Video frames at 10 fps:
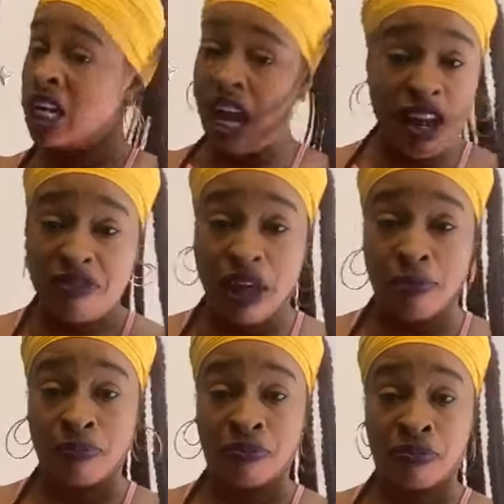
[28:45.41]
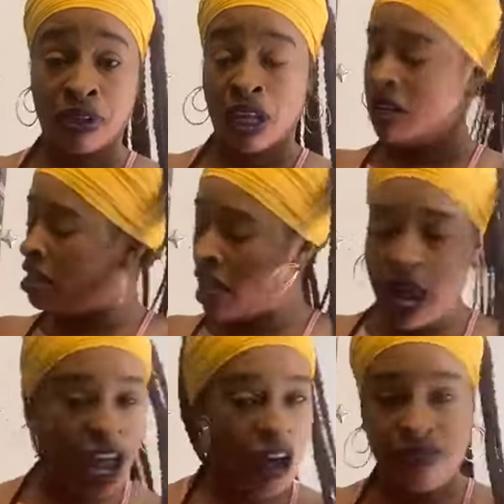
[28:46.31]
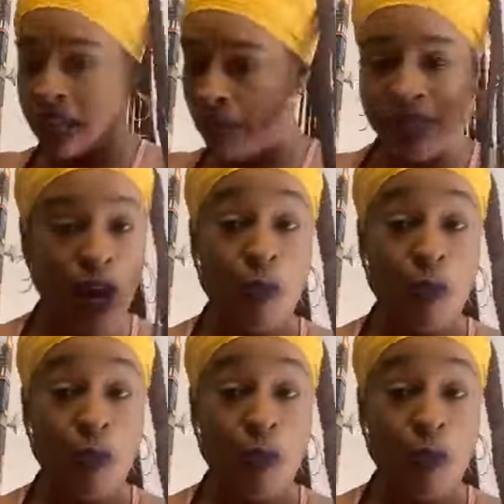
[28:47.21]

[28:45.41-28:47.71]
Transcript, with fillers: None of them. None of them.